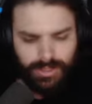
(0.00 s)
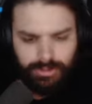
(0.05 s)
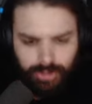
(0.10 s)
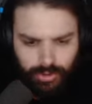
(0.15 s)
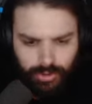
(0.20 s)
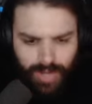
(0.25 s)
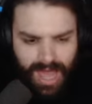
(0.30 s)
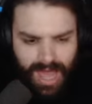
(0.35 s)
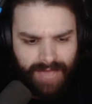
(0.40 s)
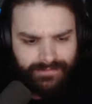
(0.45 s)

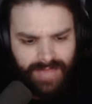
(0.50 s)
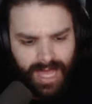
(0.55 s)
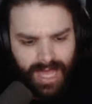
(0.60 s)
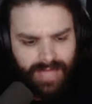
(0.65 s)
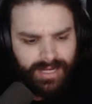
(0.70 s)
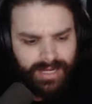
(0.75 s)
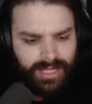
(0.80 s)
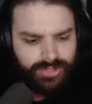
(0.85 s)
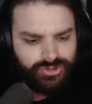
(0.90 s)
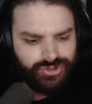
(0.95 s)
you don't have
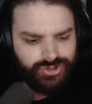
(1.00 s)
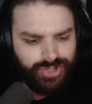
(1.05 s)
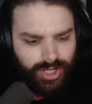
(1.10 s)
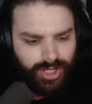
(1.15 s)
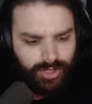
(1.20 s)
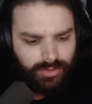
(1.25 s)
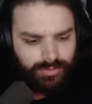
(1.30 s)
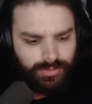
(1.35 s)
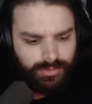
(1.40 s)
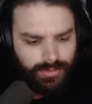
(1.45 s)
that, and
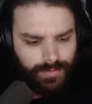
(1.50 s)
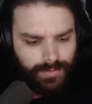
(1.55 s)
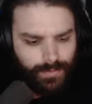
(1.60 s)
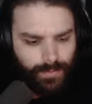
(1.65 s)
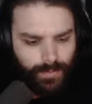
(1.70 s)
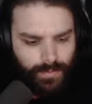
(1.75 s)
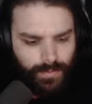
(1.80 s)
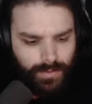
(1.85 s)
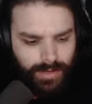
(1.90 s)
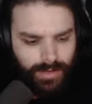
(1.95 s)
so
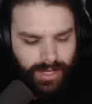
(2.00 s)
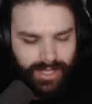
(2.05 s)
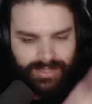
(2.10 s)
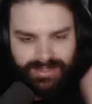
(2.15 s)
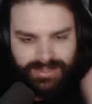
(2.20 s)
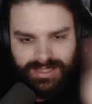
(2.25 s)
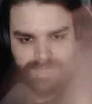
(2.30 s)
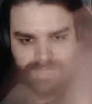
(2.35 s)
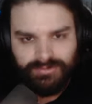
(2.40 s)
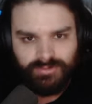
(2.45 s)

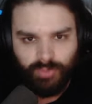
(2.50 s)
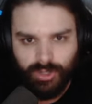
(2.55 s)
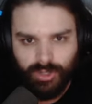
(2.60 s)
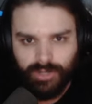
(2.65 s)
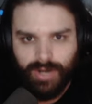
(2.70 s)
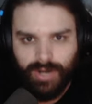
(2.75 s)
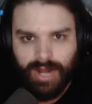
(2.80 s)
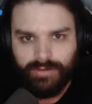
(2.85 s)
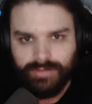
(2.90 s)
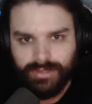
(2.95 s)
it seems
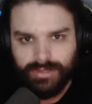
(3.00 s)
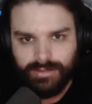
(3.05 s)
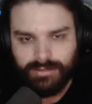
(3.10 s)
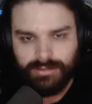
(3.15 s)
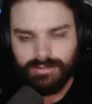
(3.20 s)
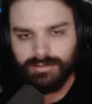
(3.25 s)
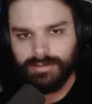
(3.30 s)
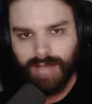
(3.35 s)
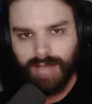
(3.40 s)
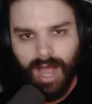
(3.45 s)
more
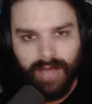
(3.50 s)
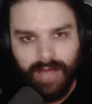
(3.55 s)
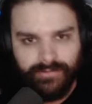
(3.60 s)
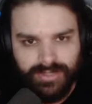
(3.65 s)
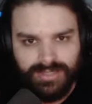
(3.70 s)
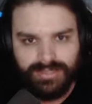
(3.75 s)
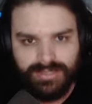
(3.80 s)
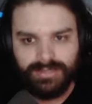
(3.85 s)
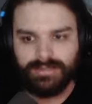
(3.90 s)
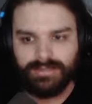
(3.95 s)
grounded,
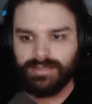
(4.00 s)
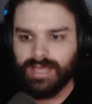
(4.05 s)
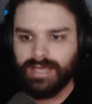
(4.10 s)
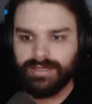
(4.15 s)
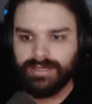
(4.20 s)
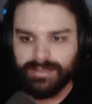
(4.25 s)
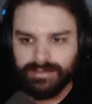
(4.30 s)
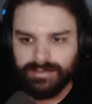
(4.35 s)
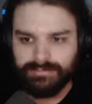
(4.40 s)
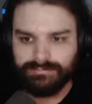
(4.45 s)
obviously,
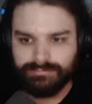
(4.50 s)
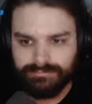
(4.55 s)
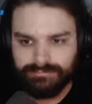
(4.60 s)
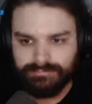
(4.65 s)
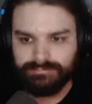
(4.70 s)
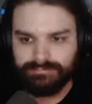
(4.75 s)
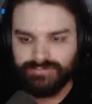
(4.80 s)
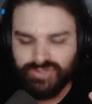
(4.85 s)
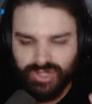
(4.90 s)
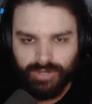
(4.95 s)
and you,
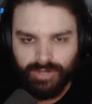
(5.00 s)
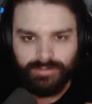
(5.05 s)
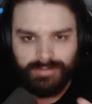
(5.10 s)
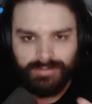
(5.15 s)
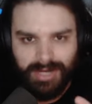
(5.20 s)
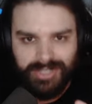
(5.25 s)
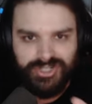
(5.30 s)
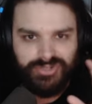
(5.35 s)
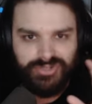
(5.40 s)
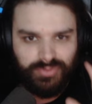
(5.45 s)
so
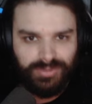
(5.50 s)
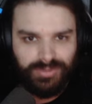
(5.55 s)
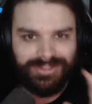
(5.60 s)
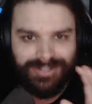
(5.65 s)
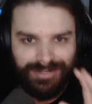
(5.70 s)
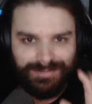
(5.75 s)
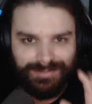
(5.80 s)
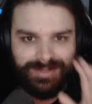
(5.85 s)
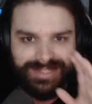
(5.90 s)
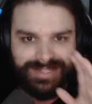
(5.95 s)
I just want
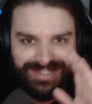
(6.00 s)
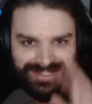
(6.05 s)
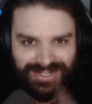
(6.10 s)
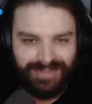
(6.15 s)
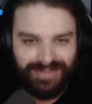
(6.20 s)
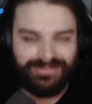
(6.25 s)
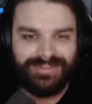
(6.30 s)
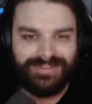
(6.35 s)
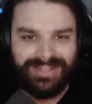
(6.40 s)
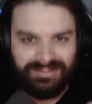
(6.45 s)
there to be
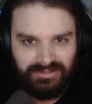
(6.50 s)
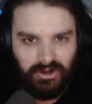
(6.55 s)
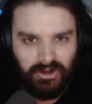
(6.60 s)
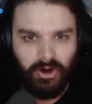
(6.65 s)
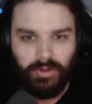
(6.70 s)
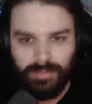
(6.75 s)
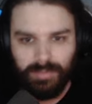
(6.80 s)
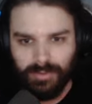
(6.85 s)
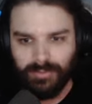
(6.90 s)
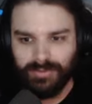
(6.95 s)
stuff in the
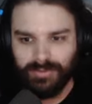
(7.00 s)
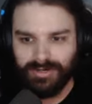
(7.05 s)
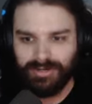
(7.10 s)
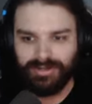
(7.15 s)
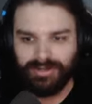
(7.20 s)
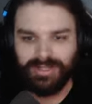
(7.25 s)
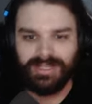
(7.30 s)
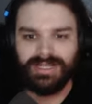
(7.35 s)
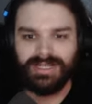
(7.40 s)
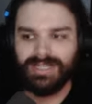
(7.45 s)
open
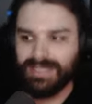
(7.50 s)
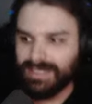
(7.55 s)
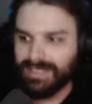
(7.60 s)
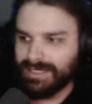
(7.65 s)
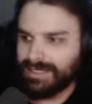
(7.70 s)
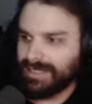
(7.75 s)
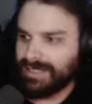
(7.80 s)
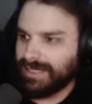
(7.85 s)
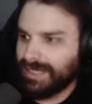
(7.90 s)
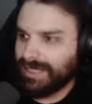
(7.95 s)
world.
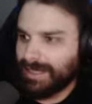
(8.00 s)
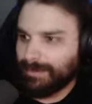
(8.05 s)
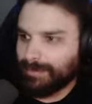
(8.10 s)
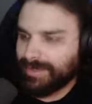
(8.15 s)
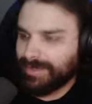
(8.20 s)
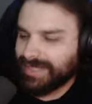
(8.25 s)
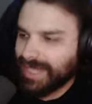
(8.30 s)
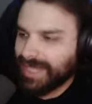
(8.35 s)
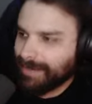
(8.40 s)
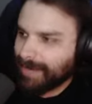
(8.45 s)

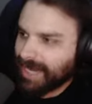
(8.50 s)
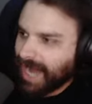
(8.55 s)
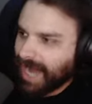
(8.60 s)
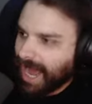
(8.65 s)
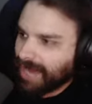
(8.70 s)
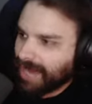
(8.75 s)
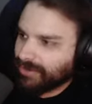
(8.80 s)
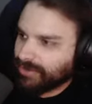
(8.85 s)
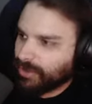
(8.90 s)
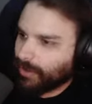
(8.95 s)
But yeah, man,
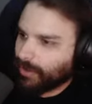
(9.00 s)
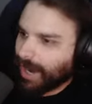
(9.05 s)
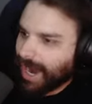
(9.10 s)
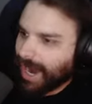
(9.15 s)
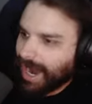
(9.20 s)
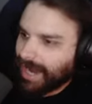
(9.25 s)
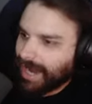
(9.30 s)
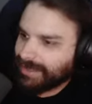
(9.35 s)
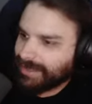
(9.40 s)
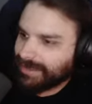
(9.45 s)
I don't know.
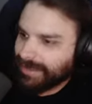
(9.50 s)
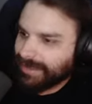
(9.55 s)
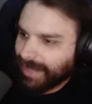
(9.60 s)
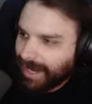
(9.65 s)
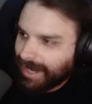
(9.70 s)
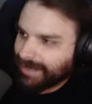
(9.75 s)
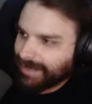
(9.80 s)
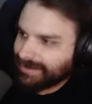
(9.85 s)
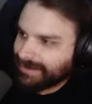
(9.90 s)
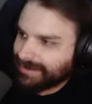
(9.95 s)
I
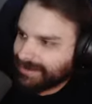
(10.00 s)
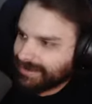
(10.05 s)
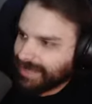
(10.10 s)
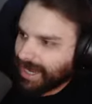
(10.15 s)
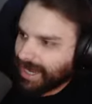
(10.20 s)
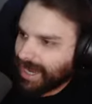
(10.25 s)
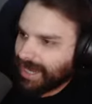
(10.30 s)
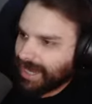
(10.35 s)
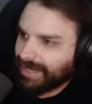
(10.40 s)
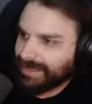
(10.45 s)
I did
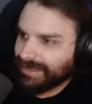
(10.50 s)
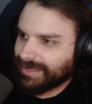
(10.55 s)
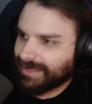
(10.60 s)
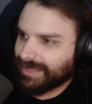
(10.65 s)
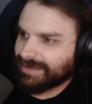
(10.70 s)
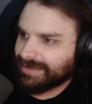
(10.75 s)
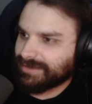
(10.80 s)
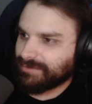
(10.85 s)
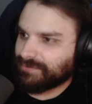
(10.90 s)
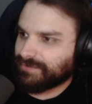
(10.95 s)
not
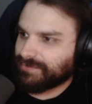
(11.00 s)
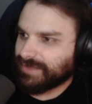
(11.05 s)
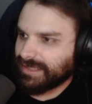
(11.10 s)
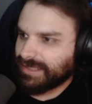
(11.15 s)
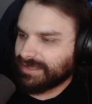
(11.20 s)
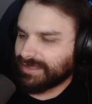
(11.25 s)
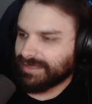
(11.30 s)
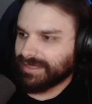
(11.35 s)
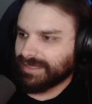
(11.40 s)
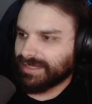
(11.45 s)
get the
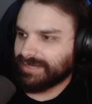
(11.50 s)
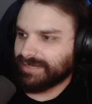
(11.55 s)
feeling